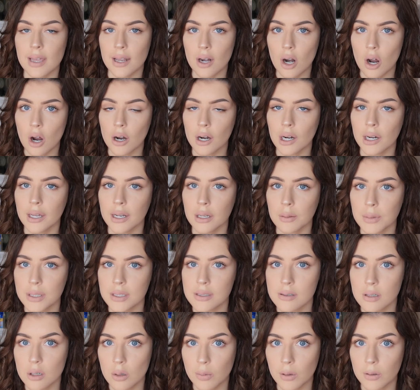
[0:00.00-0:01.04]
that are gonna be
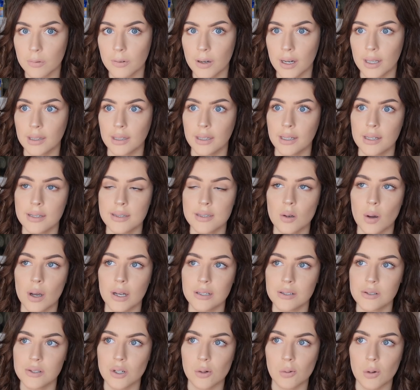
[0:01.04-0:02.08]
super friendly, so I
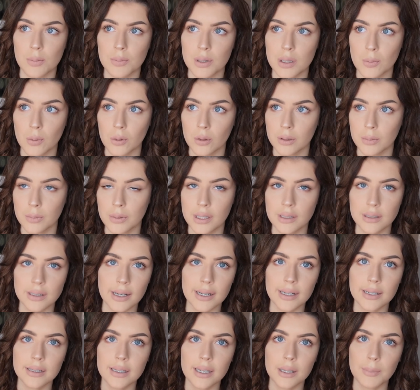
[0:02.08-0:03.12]
just don't want people to be
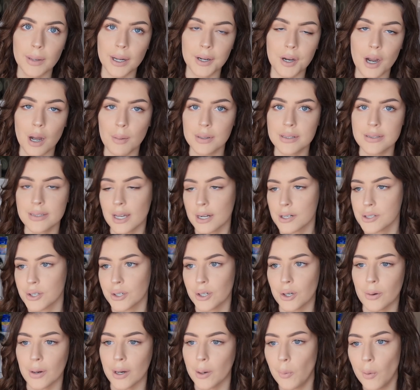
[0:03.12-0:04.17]
like in my comment section
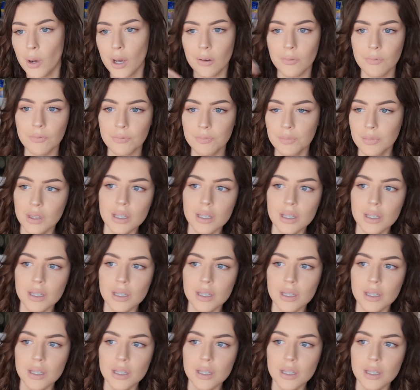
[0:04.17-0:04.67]
going, well,